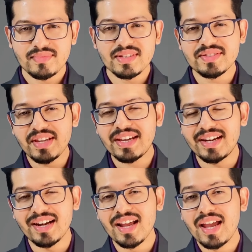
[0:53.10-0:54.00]

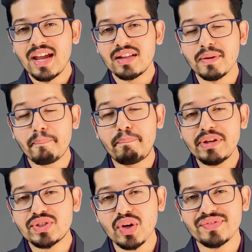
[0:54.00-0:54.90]
Second, the
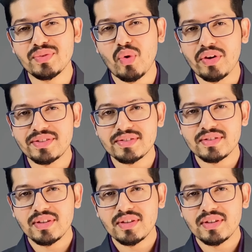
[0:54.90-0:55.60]
pitch of the voice.